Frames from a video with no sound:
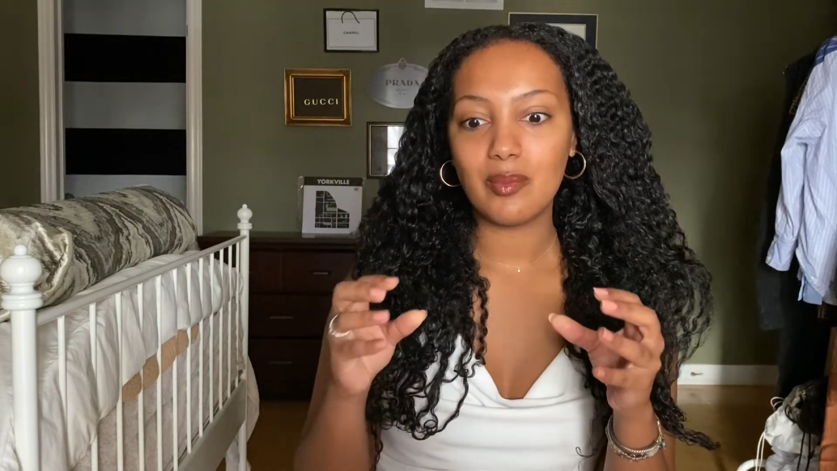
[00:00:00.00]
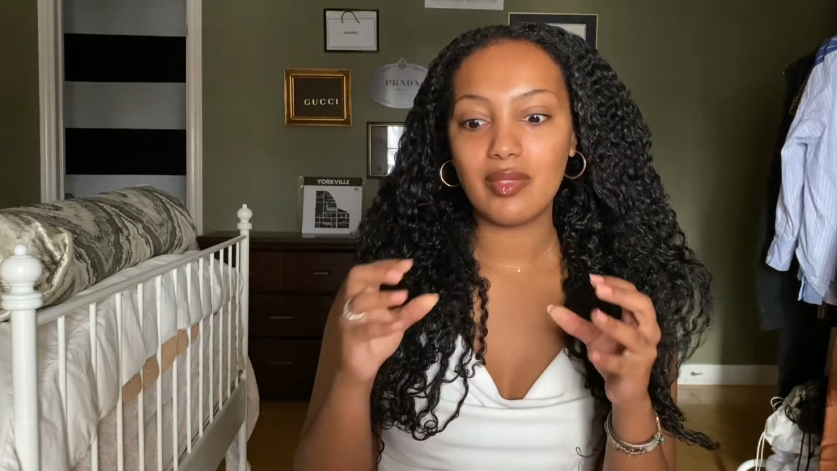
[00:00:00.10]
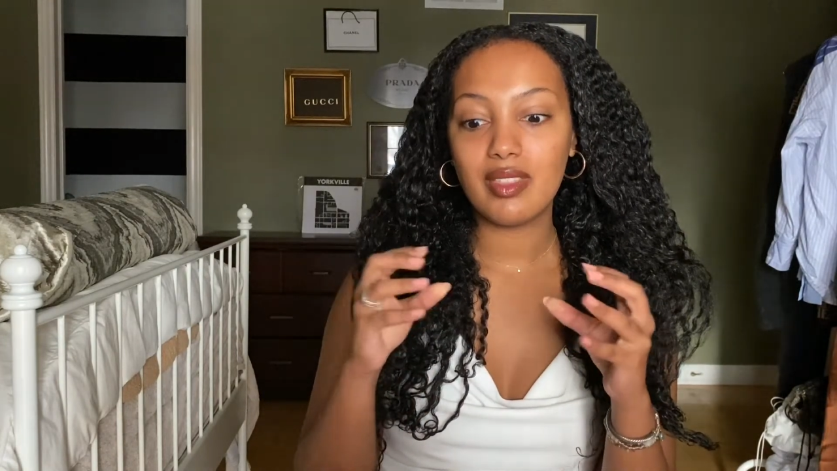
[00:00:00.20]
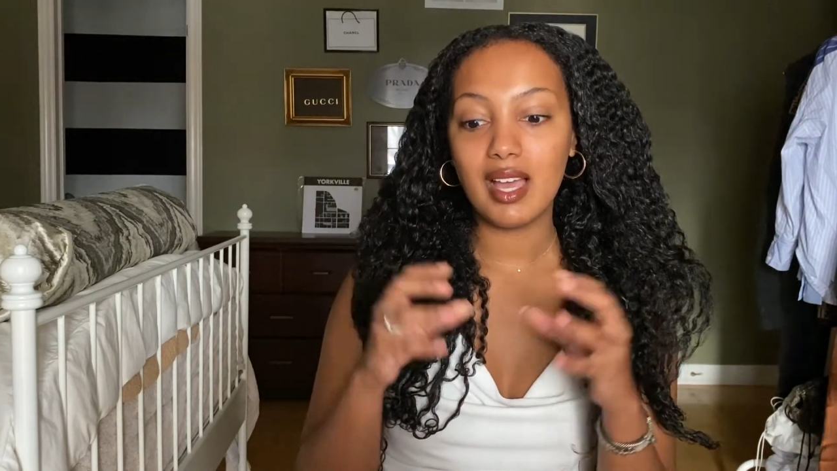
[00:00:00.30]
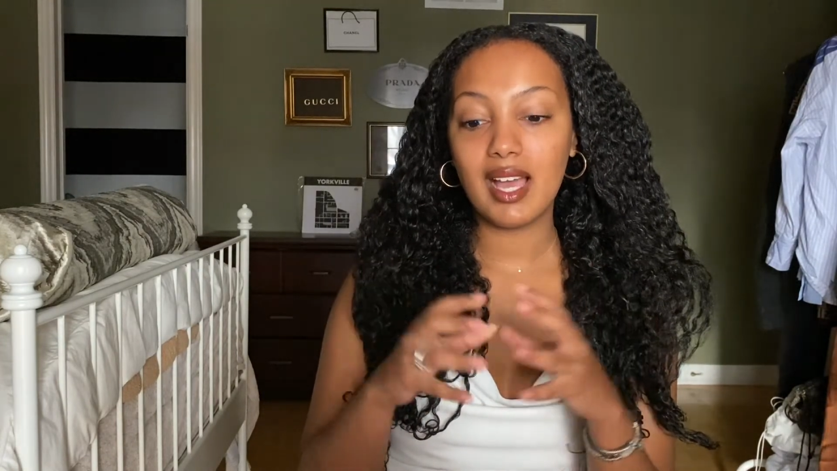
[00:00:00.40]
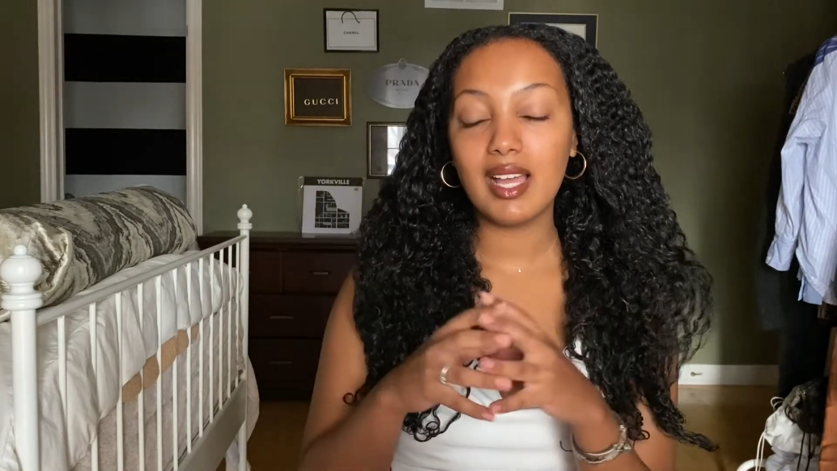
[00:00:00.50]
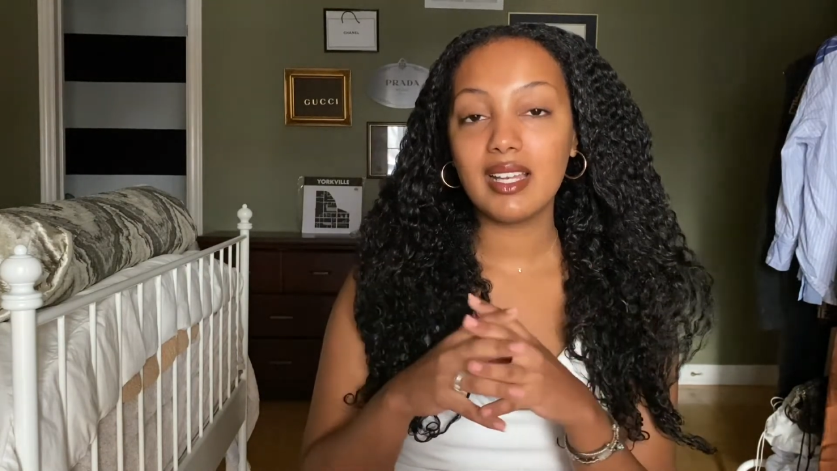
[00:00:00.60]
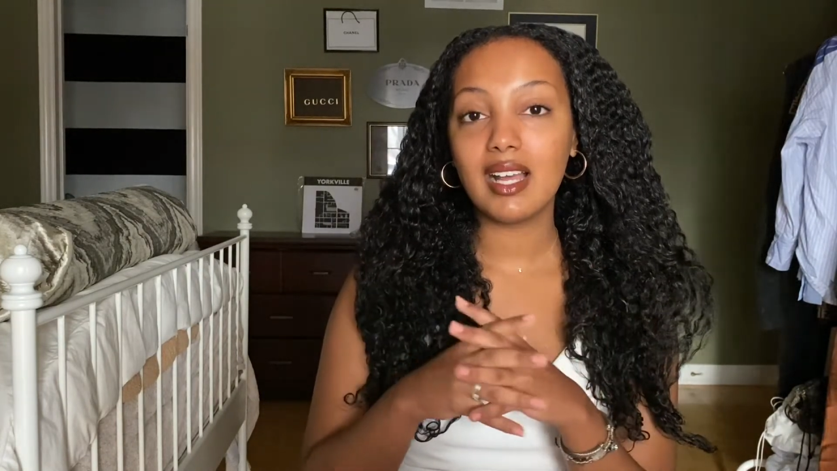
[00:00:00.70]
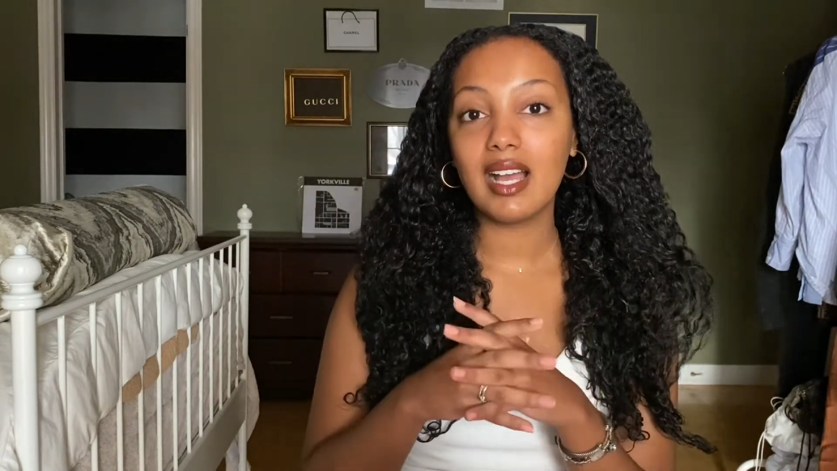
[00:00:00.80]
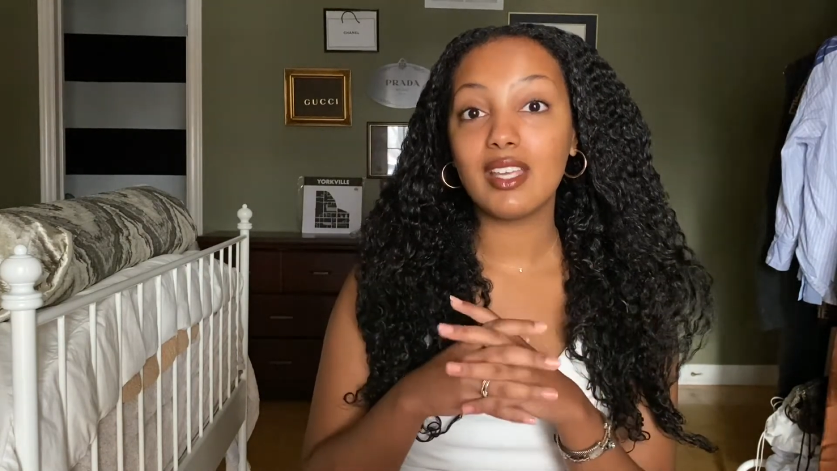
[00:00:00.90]
That
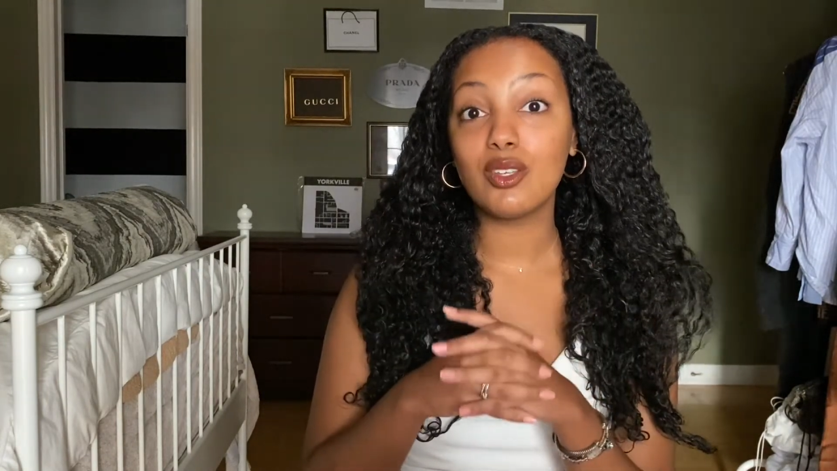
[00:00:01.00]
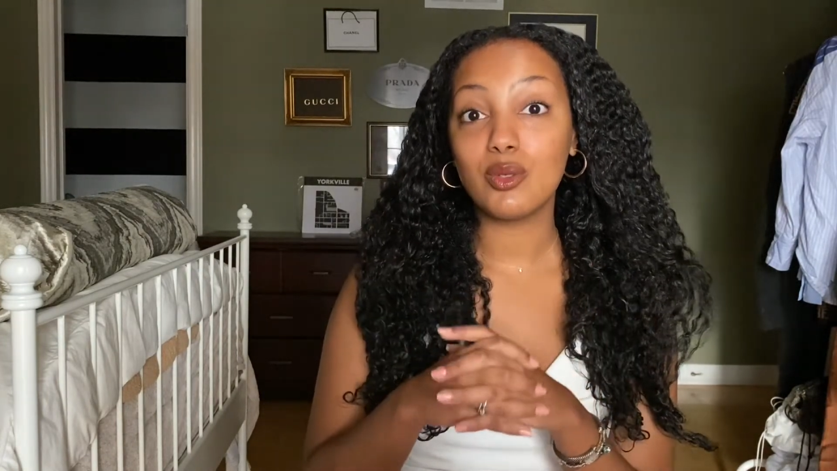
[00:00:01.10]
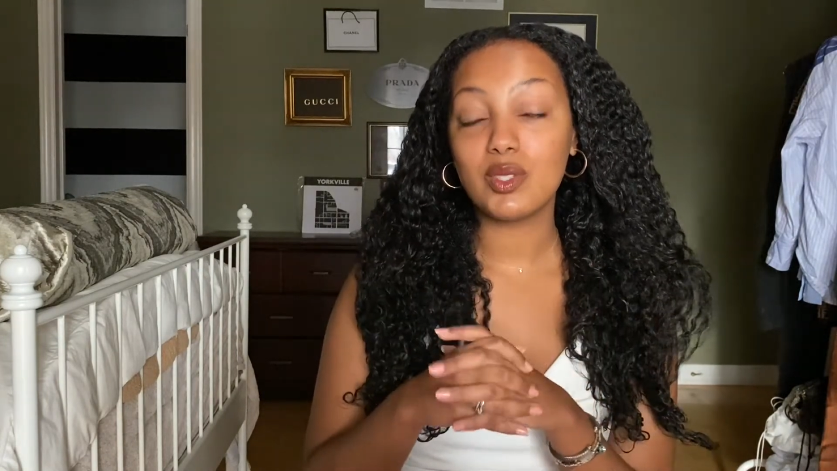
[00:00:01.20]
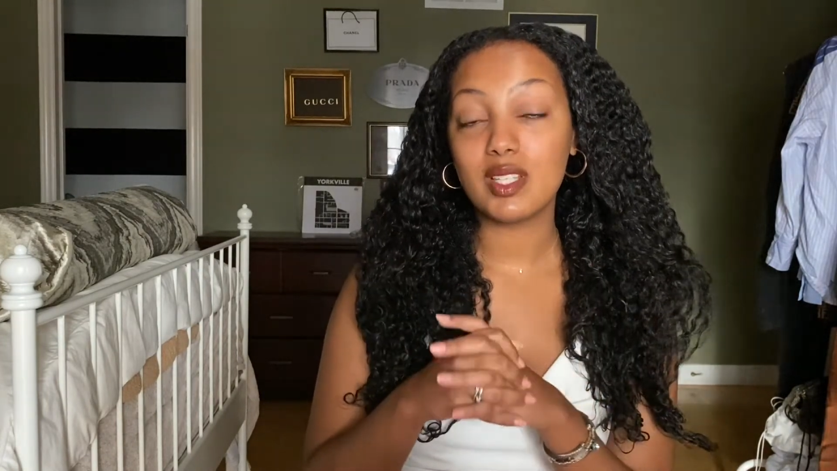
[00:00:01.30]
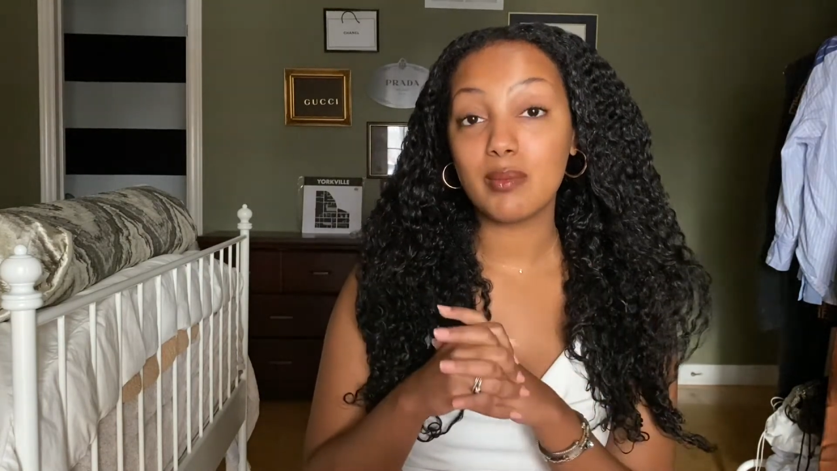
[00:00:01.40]
I use as